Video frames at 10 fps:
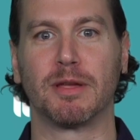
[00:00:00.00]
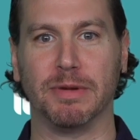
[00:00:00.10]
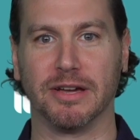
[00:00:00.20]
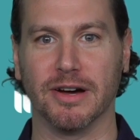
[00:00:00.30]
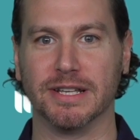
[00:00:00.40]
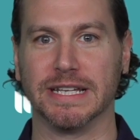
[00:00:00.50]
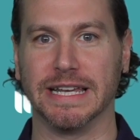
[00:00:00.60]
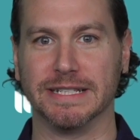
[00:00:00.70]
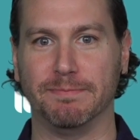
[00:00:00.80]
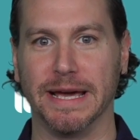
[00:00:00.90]
because
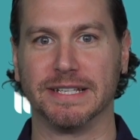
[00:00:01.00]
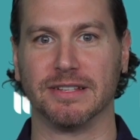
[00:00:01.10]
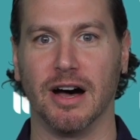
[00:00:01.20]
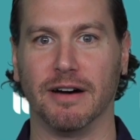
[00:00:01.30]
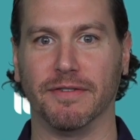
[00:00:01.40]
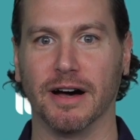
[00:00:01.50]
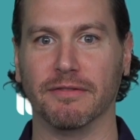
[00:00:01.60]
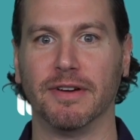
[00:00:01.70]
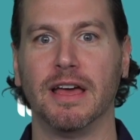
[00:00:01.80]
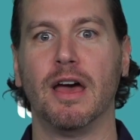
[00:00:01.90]
it is based off
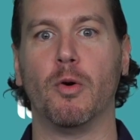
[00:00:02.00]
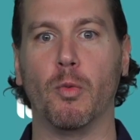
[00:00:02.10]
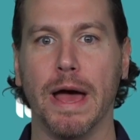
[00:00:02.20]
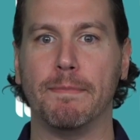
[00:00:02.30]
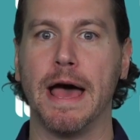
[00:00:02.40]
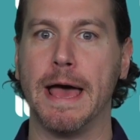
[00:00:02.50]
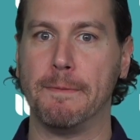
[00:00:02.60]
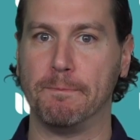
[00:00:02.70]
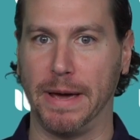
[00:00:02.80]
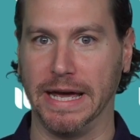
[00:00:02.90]
of web
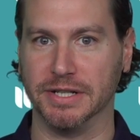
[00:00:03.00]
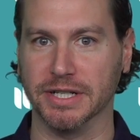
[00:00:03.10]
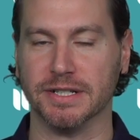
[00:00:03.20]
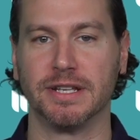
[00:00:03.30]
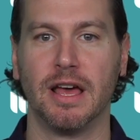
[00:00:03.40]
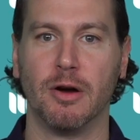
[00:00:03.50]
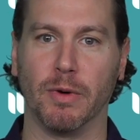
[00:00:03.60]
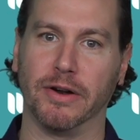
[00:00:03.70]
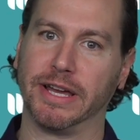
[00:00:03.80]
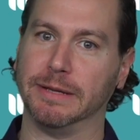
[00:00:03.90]
pages.
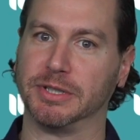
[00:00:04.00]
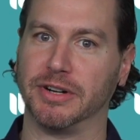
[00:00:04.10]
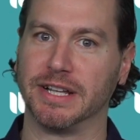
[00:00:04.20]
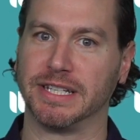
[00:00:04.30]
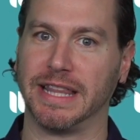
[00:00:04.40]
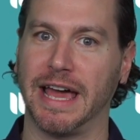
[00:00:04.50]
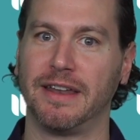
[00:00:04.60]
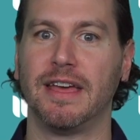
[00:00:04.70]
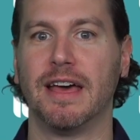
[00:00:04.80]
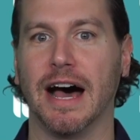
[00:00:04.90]
Why do I keep stressing that?